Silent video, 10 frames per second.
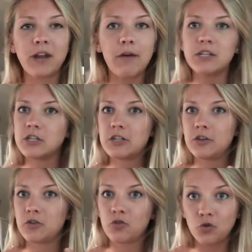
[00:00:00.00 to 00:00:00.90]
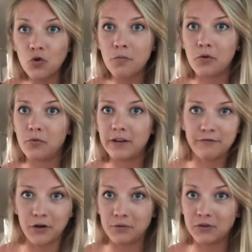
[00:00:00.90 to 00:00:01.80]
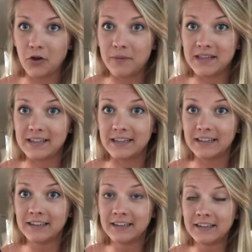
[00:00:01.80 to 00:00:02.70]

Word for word: now I just look normal if no one's commenting.